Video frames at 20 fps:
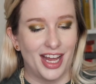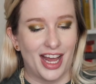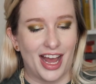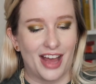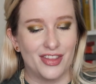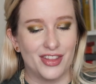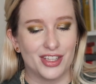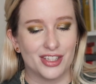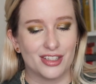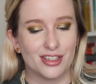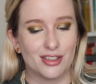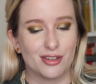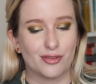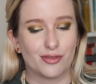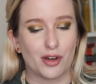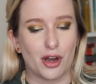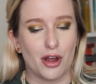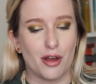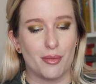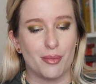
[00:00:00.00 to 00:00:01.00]
And this is
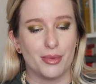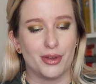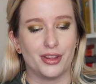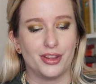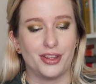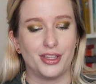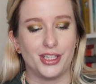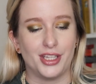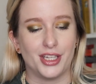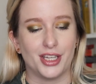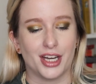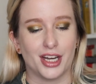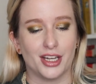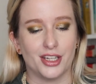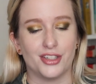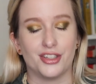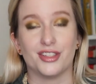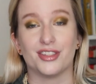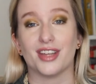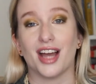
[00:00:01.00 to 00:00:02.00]
from
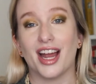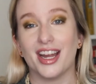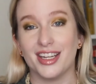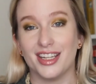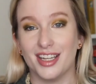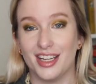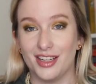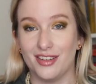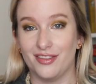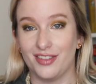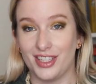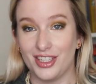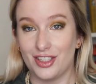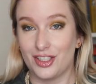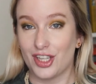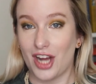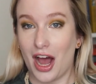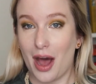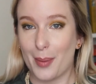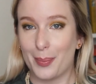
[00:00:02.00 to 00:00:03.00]
the Design Envy
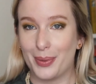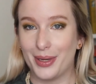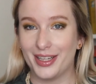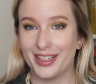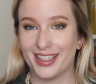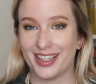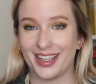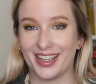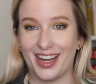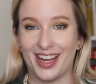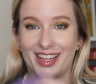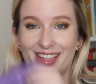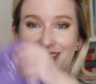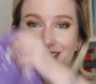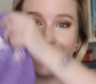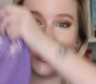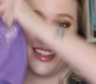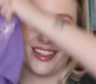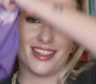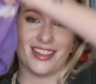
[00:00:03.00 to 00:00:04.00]
shop, and
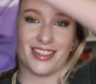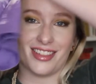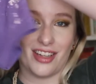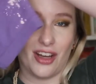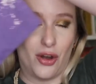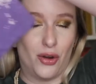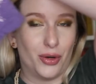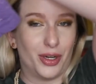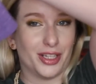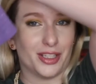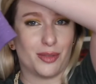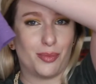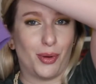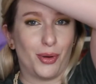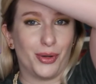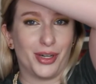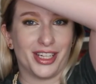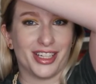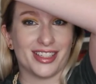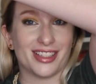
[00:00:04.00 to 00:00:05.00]
it's just a Hocus
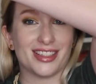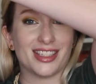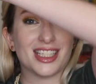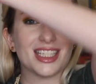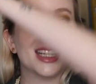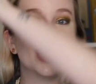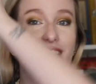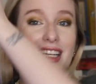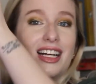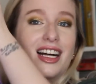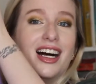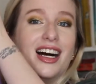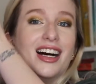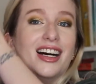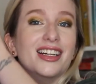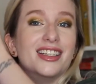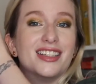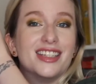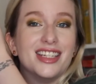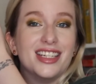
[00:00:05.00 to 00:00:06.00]
Pocus
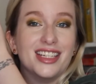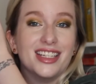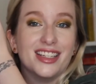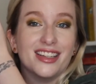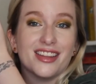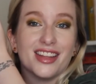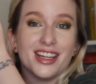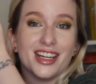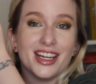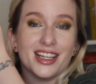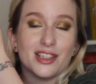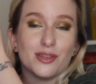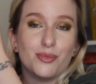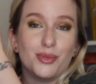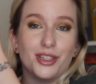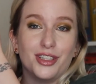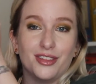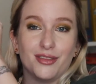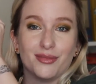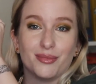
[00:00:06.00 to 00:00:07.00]
tee that has
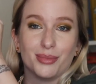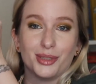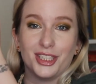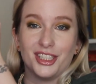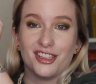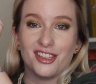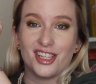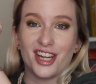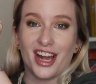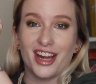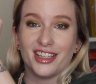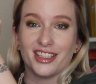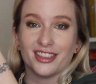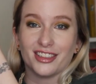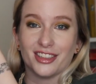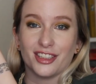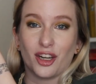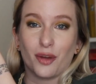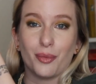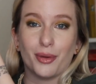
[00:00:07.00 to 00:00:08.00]
been bleach dyed a
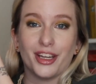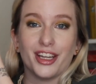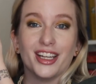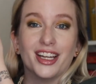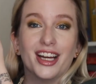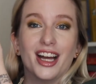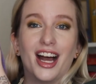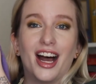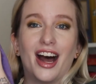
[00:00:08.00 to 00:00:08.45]
little bit.